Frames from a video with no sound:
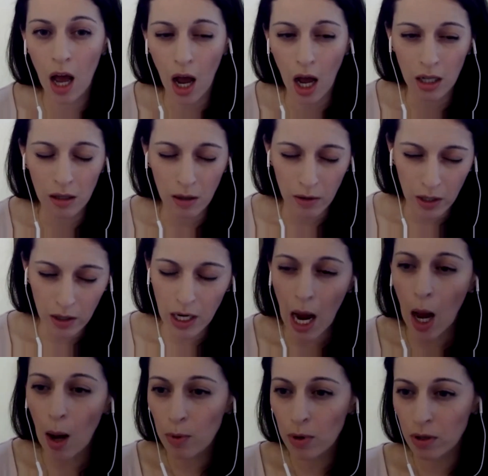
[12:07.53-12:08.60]
a
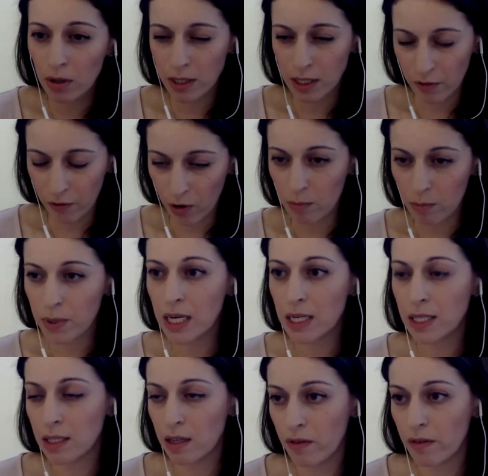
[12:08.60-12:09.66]
couple of different
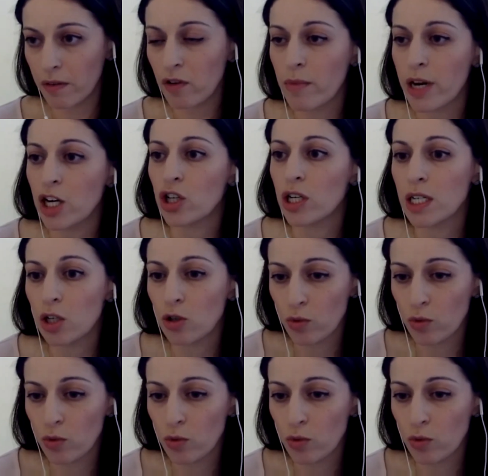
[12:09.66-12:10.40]
pieces of information to